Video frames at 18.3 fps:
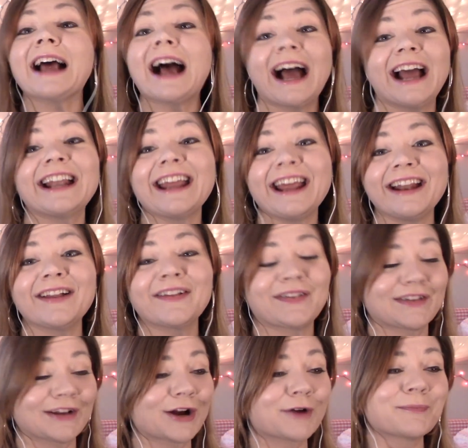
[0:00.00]
I need to
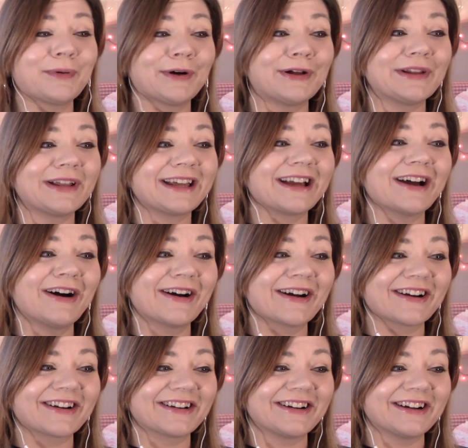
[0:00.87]
start pulling
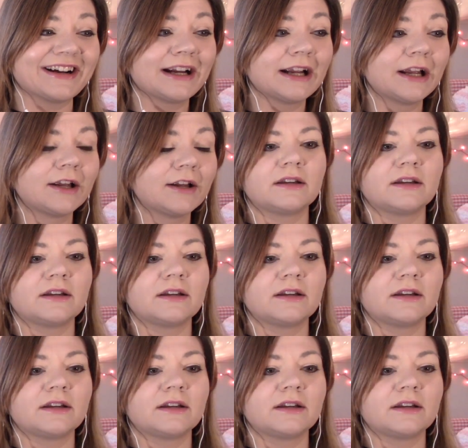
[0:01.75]
harder.